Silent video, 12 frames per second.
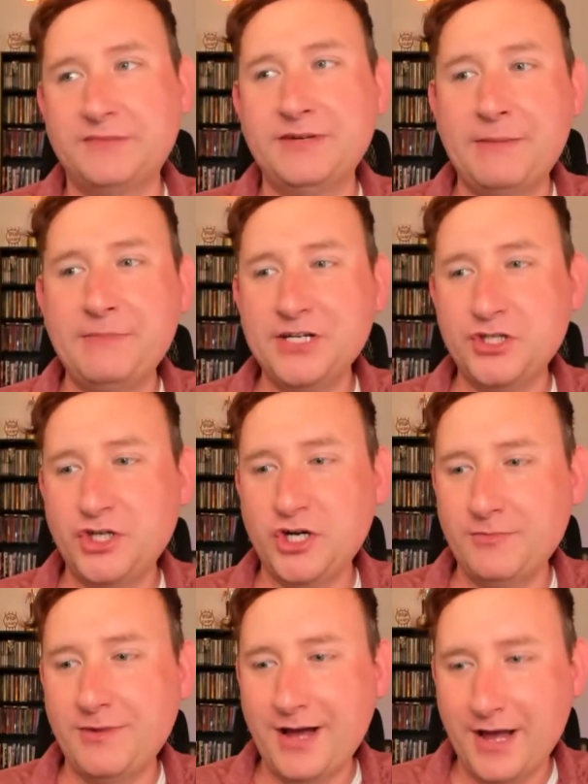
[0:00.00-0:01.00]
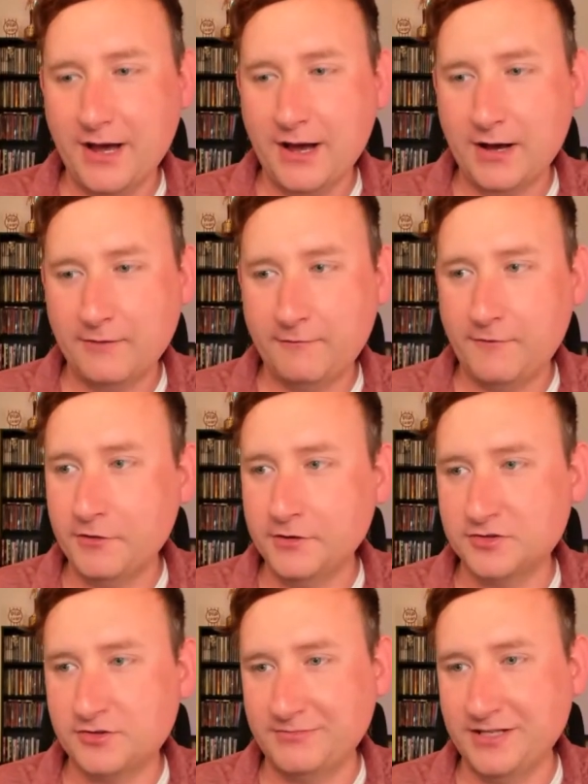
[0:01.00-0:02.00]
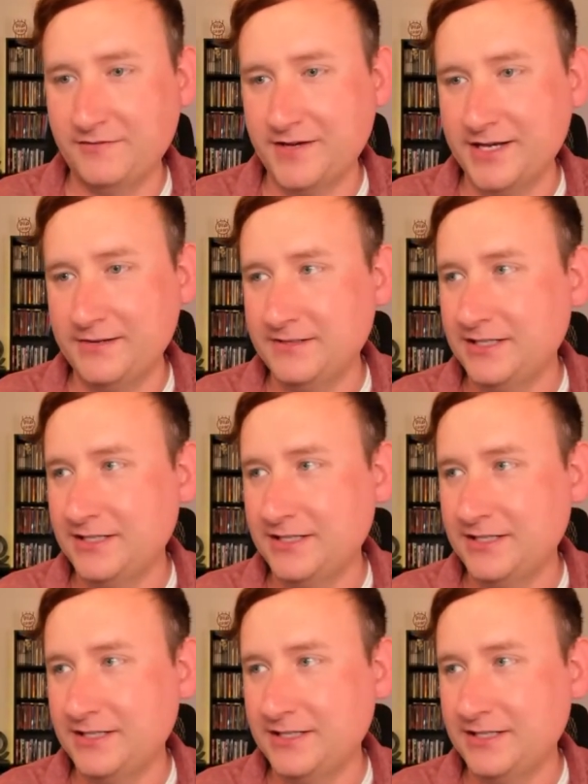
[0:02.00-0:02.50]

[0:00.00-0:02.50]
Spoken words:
I'm going to share my photos from the event.